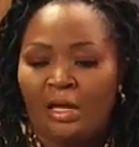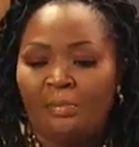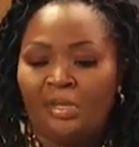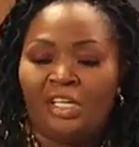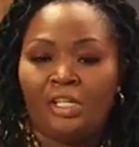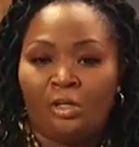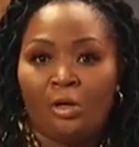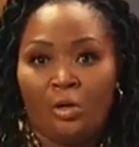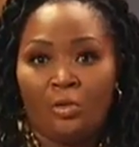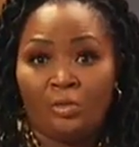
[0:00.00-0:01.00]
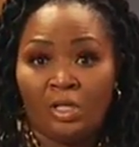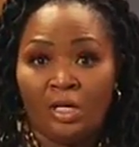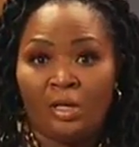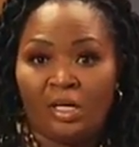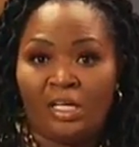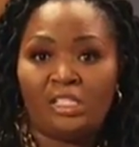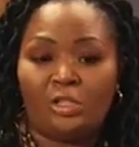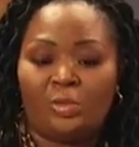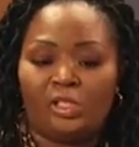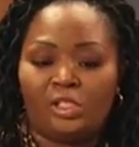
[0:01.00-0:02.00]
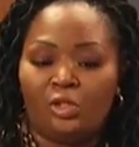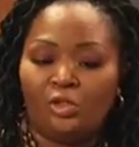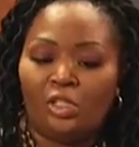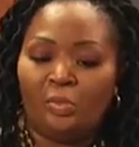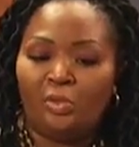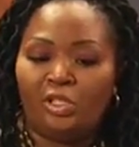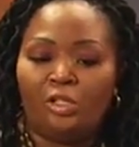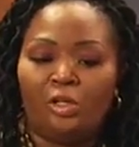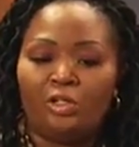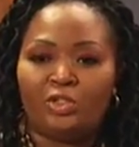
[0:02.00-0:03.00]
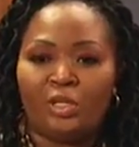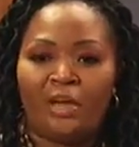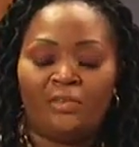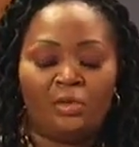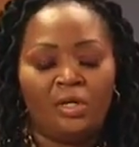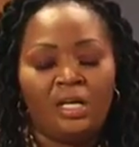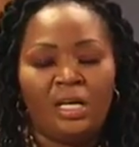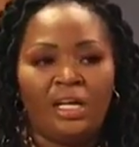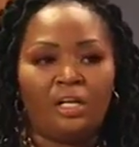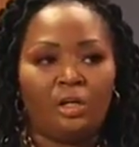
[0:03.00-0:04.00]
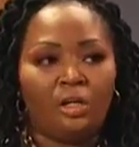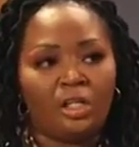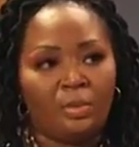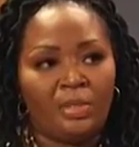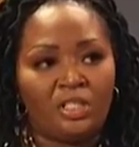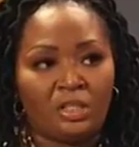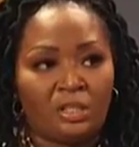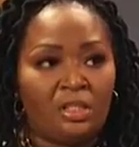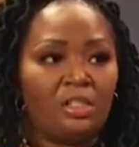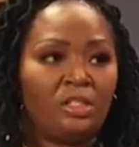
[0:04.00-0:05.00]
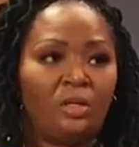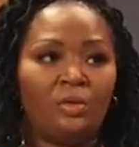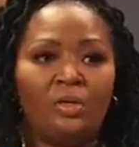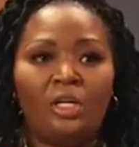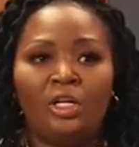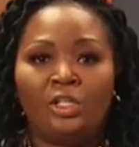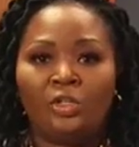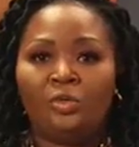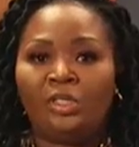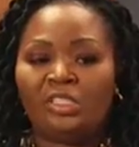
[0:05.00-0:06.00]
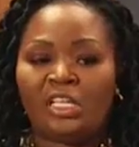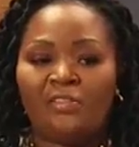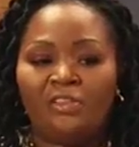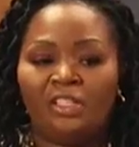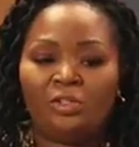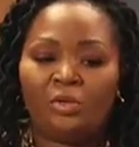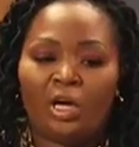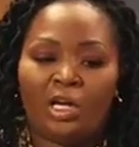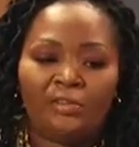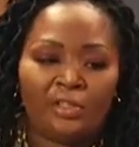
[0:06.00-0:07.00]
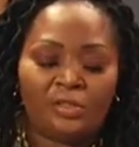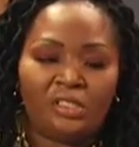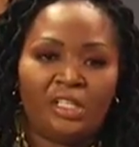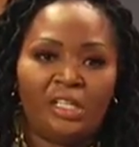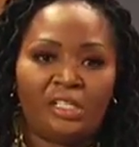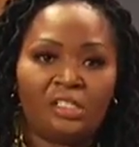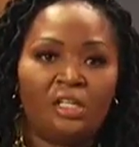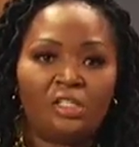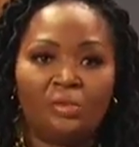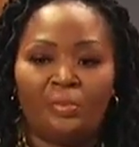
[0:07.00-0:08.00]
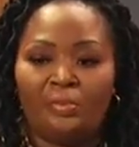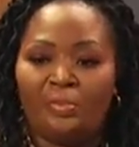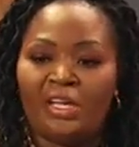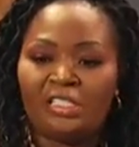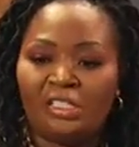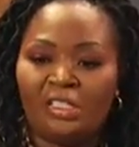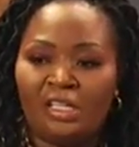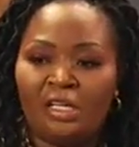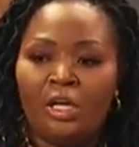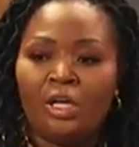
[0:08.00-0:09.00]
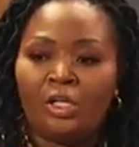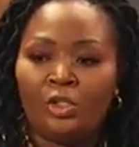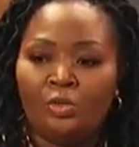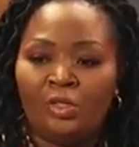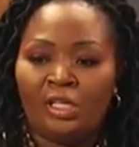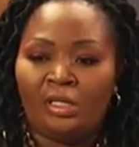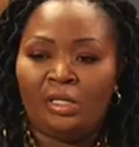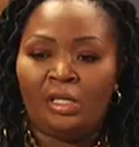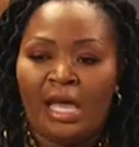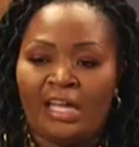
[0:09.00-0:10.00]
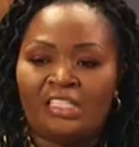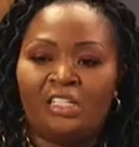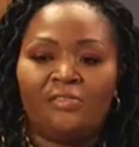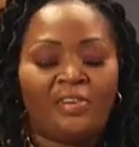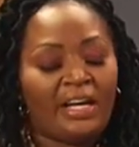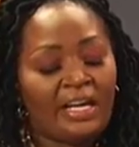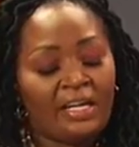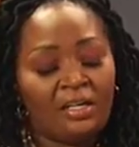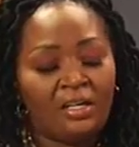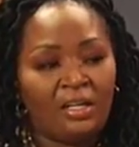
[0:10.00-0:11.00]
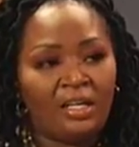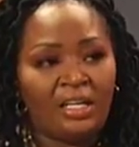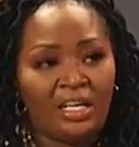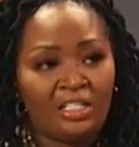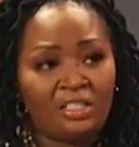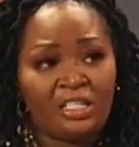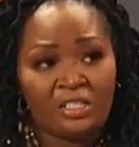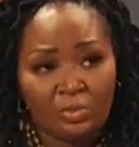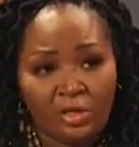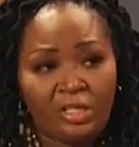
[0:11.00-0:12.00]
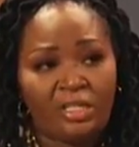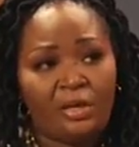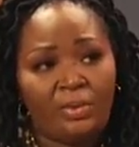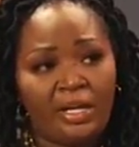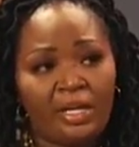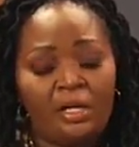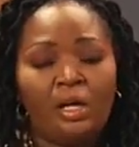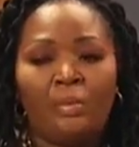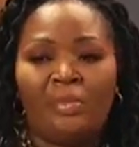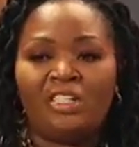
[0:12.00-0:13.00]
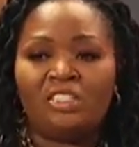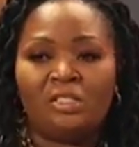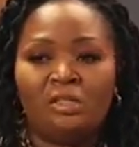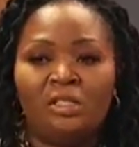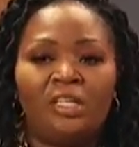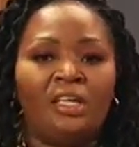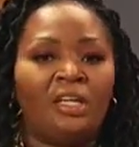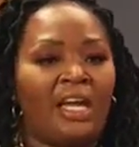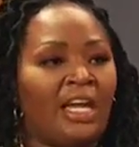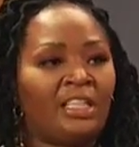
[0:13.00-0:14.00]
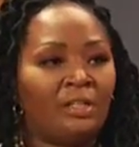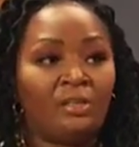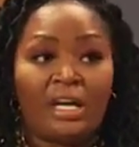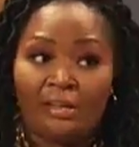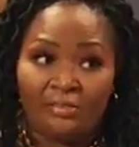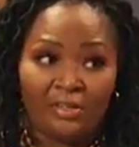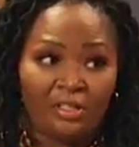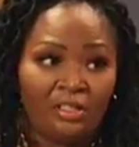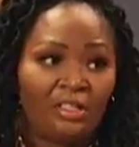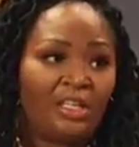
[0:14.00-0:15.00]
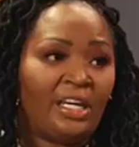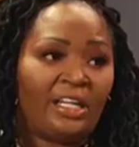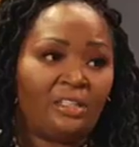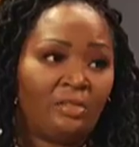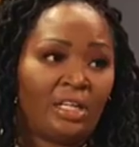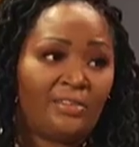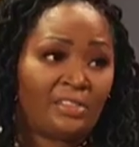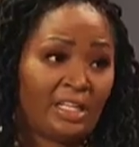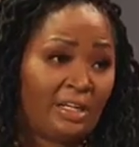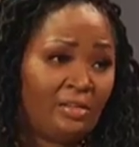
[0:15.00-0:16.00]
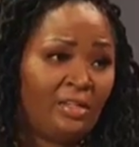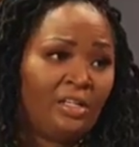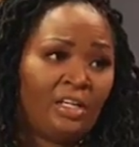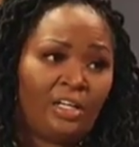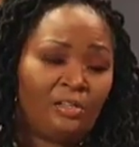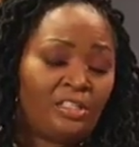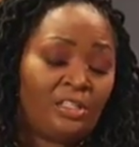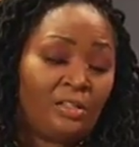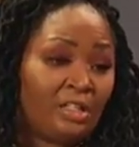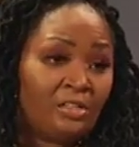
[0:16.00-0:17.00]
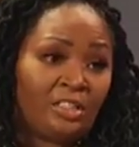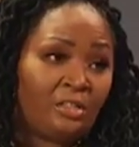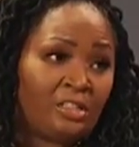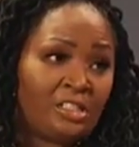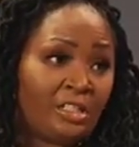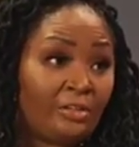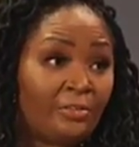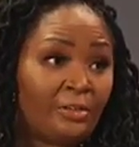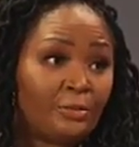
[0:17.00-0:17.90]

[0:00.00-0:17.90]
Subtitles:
be your own customer. So you can book your own travel and earn commission. So you can definitely do all of those things. So basically, you can identify an agent that's working that way by just looking at their life, looking at their lifestyle. It'll tell on itself.